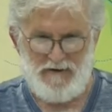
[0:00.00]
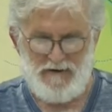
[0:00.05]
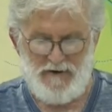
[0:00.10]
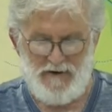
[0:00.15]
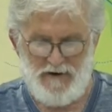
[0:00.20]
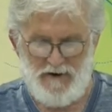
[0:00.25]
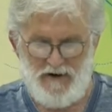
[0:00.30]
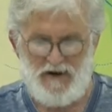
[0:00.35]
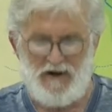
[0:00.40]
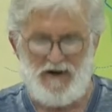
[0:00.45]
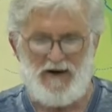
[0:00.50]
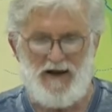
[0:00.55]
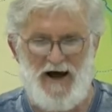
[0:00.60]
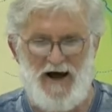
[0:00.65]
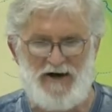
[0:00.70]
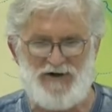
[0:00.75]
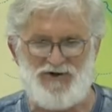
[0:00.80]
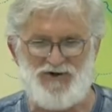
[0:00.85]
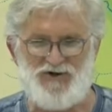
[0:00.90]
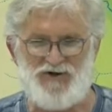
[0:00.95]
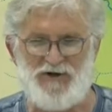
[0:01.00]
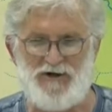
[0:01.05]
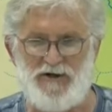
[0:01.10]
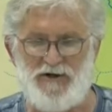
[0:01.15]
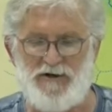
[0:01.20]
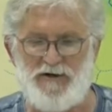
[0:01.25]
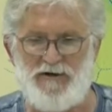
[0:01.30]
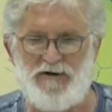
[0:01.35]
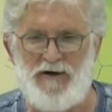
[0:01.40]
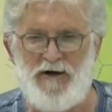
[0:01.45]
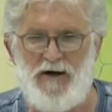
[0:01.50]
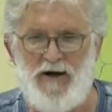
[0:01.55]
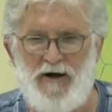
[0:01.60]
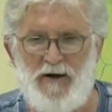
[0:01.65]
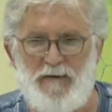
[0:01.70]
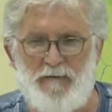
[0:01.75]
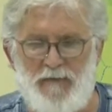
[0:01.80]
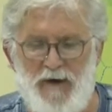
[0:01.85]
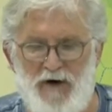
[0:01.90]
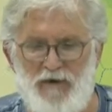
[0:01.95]
collection,
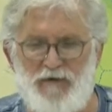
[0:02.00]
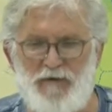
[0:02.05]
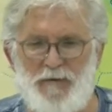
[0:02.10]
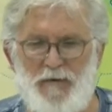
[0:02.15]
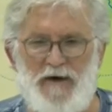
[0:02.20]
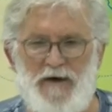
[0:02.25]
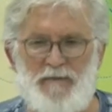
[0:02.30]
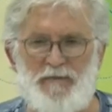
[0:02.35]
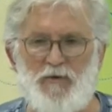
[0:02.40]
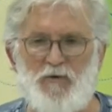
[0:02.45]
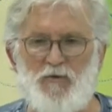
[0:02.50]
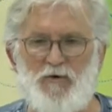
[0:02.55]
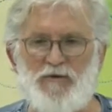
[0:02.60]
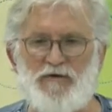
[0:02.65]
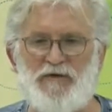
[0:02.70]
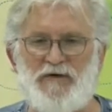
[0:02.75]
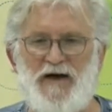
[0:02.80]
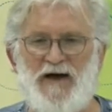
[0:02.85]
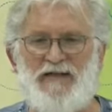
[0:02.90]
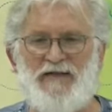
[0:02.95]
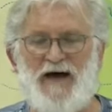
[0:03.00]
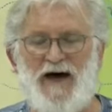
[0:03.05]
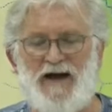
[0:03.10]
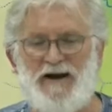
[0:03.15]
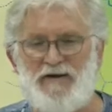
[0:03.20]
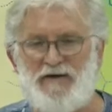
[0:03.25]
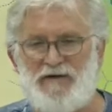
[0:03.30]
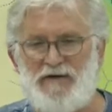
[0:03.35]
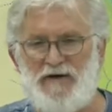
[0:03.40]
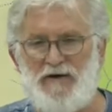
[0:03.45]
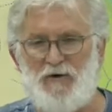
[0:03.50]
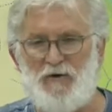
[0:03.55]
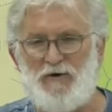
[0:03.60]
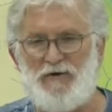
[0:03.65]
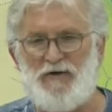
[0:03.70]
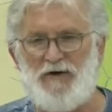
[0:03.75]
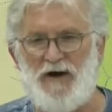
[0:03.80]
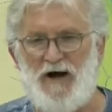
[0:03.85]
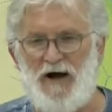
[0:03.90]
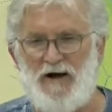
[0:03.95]
Most people will say that is the
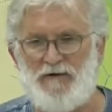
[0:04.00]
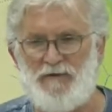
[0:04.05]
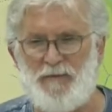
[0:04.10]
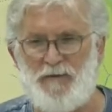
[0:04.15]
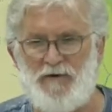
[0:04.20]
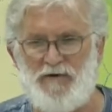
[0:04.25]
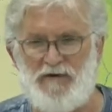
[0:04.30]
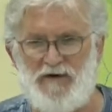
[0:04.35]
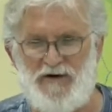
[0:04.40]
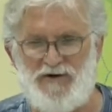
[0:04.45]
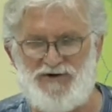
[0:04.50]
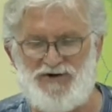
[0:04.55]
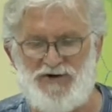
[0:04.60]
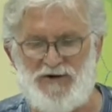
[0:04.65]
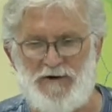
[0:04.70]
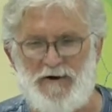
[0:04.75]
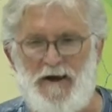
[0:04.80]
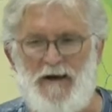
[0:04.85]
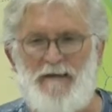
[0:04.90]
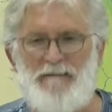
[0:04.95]
orthodox position.